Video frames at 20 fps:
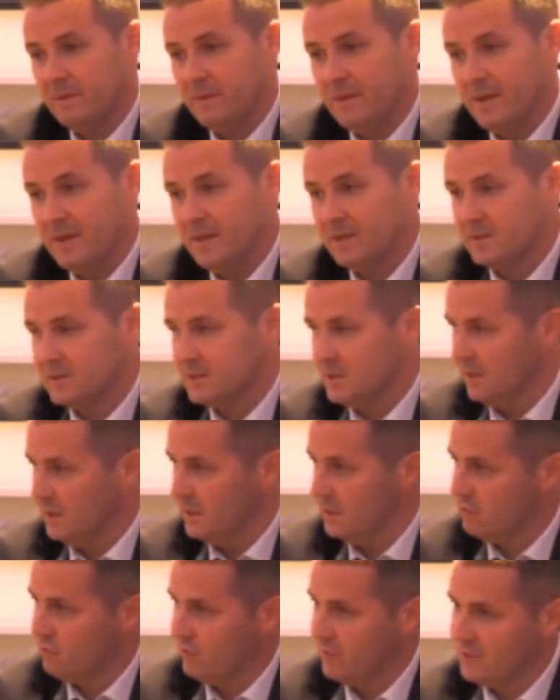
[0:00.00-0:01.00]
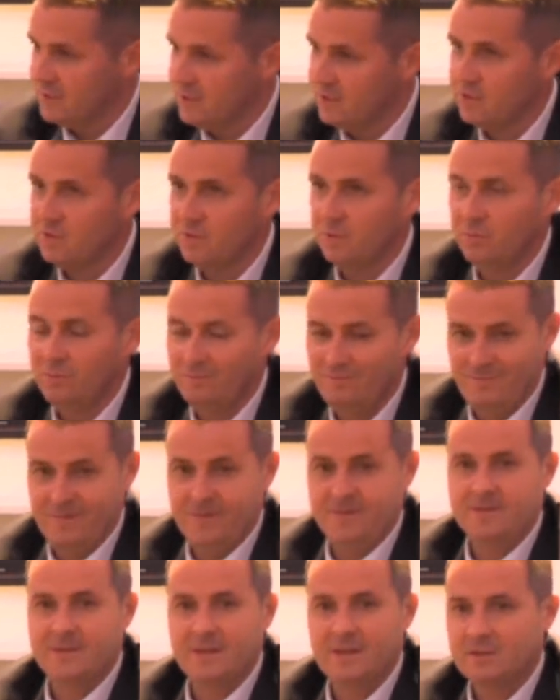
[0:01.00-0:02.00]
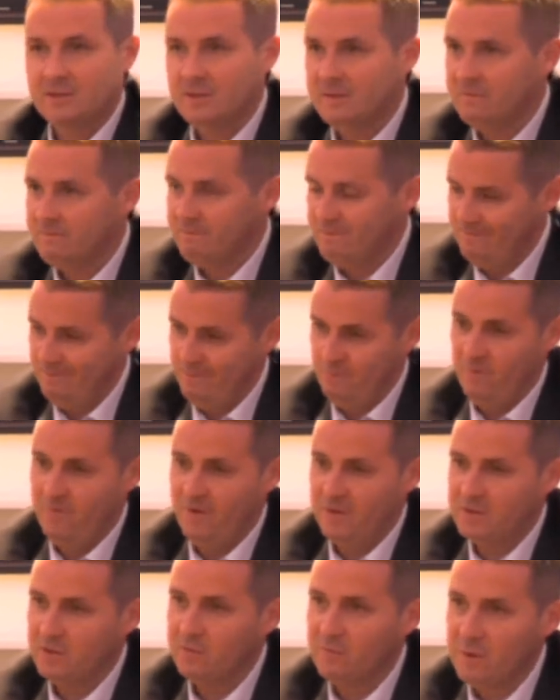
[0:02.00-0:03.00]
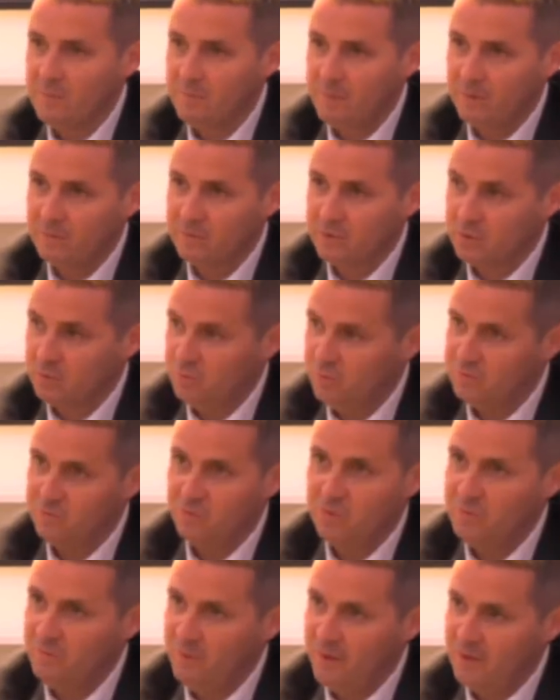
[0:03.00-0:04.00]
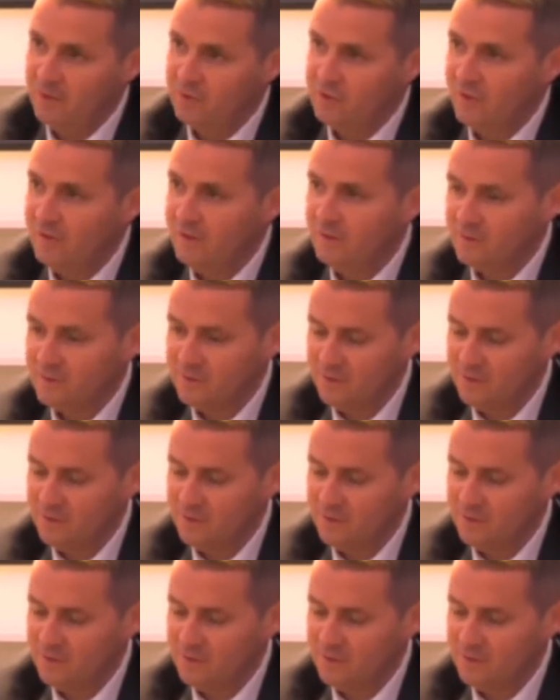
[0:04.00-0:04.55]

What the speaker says: It is a slightly transitional season. We've had to rebuild the squad, new manager.